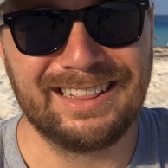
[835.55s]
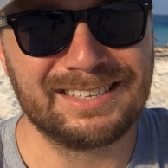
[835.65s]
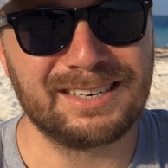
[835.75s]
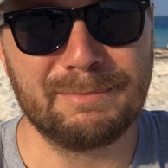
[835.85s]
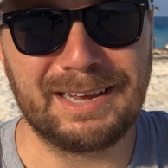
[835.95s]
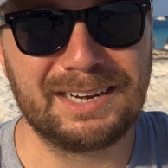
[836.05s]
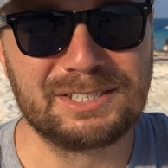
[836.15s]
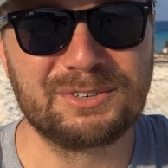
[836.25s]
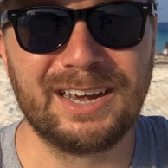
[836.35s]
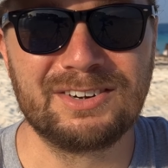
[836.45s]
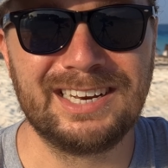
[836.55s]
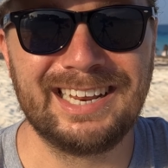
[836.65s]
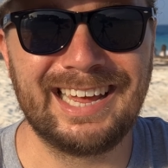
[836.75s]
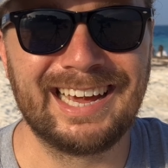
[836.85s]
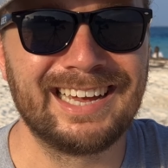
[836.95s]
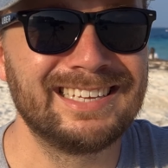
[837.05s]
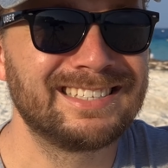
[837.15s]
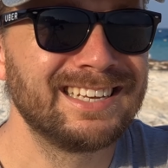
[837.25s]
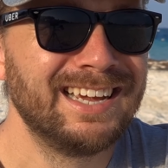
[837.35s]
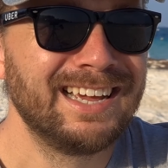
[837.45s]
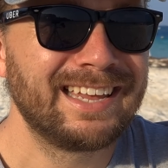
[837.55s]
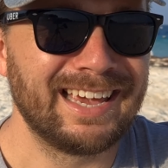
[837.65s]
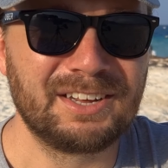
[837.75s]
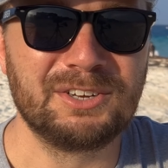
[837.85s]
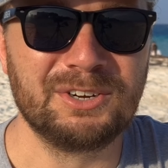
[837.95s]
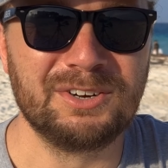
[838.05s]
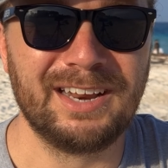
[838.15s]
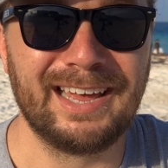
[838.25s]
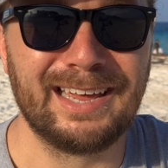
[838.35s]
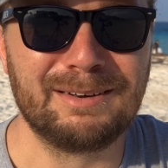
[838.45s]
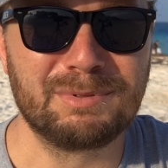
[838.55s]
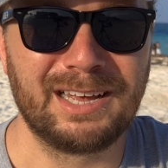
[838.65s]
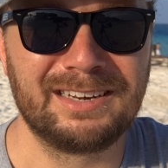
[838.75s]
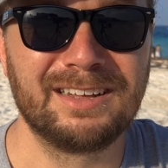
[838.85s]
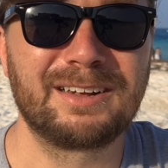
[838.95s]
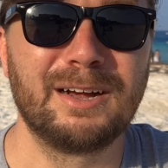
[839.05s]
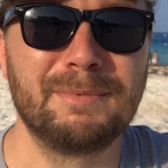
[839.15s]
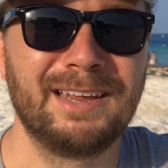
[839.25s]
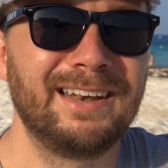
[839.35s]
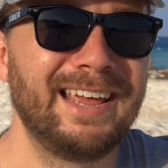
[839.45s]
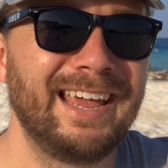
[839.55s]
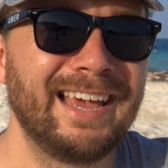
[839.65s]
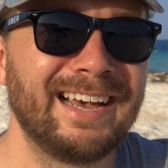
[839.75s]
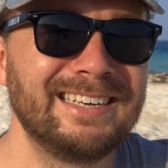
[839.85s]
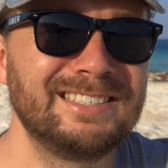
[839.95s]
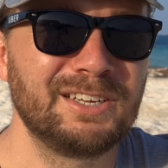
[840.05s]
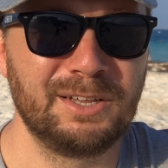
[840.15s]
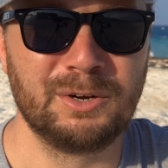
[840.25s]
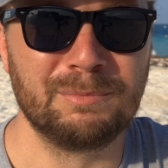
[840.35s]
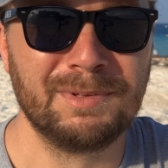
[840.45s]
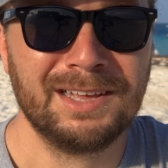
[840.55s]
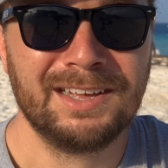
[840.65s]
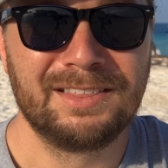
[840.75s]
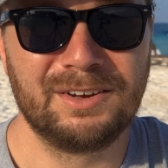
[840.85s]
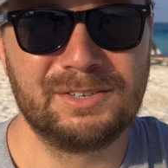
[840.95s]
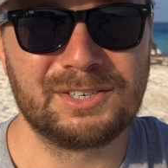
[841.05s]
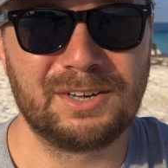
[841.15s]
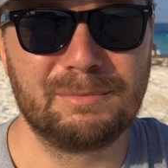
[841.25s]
Let's not make it as crowded as Cancun and Playa del Carmen and Tulum. Those are the